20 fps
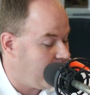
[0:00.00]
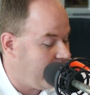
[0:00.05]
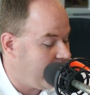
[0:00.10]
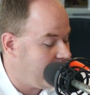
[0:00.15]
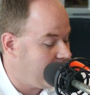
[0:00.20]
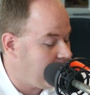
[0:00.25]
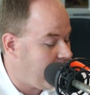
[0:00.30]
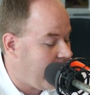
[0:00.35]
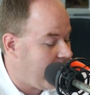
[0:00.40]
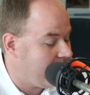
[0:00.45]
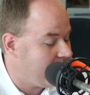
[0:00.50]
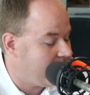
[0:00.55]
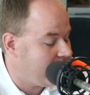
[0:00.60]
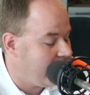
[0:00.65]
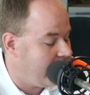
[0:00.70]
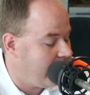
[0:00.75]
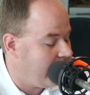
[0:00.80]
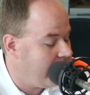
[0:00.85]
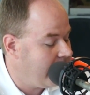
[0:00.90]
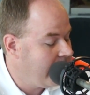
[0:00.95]
away this
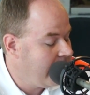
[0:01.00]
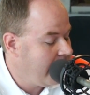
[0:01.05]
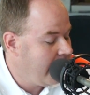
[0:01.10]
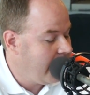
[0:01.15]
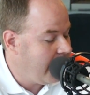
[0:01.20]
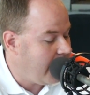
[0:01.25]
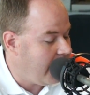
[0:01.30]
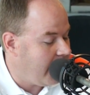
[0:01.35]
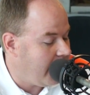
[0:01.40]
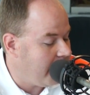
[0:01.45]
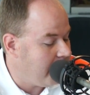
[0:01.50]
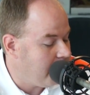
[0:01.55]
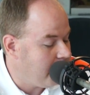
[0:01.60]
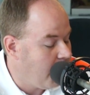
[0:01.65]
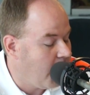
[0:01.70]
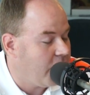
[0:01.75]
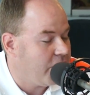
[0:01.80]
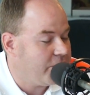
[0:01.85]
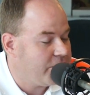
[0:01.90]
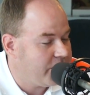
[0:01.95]
past
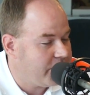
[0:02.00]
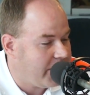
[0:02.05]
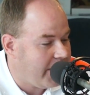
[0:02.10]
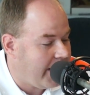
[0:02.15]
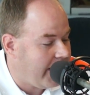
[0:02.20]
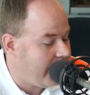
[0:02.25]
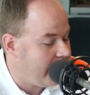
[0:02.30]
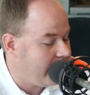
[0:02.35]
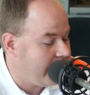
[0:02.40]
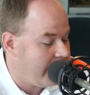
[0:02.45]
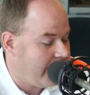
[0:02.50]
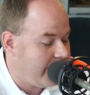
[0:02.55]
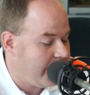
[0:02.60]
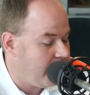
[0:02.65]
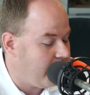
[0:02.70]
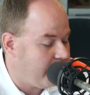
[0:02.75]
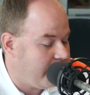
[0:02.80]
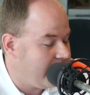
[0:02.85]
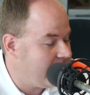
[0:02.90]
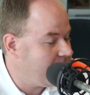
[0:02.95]
March, and
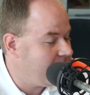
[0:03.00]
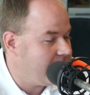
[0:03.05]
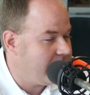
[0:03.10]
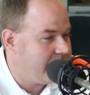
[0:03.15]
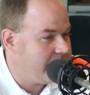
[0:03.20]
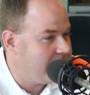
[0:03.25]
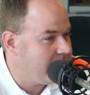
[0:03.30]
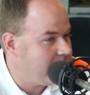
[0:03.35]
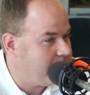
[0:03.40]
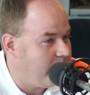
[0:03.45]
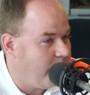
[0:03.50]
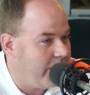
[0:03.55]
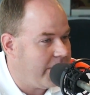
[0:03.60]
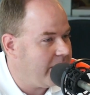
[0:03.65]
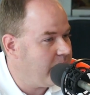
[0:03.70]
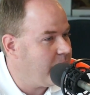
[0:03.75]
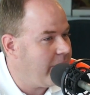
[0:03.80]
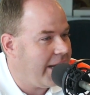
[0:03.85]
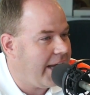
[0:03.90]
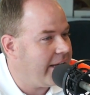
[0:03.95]
you know, this is
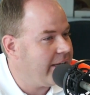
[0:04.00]
the way